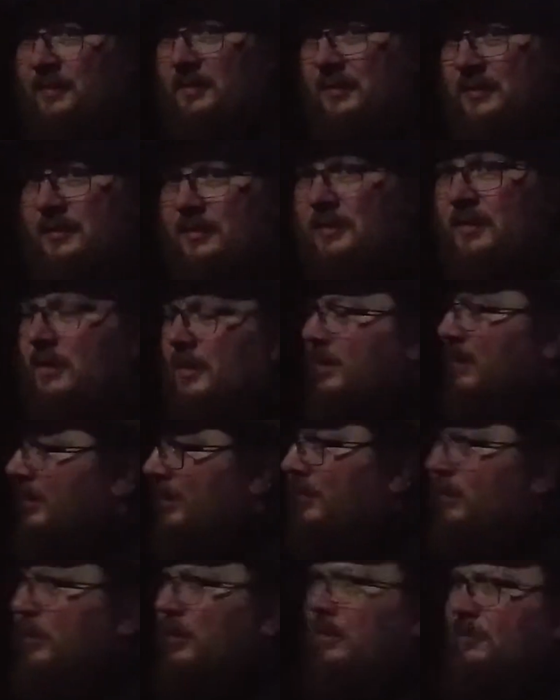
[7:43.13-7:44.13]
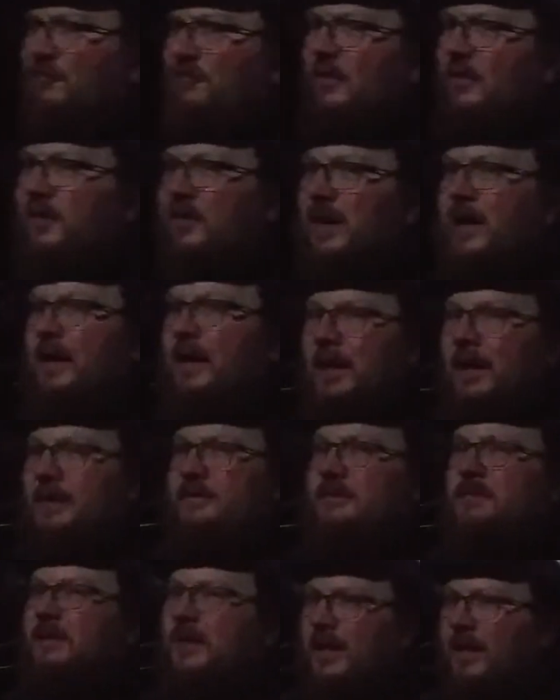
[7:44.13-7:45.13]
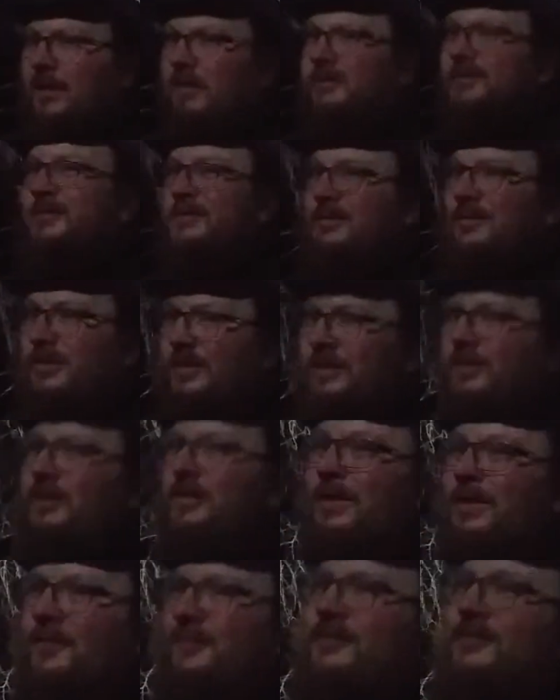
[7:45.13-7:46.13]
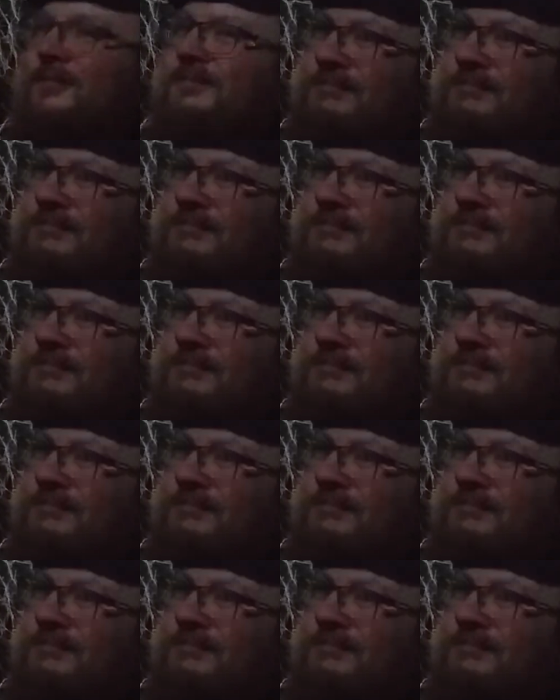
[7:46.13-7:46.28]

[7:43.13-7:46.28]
All right. We don't figure that out. So now, good enough.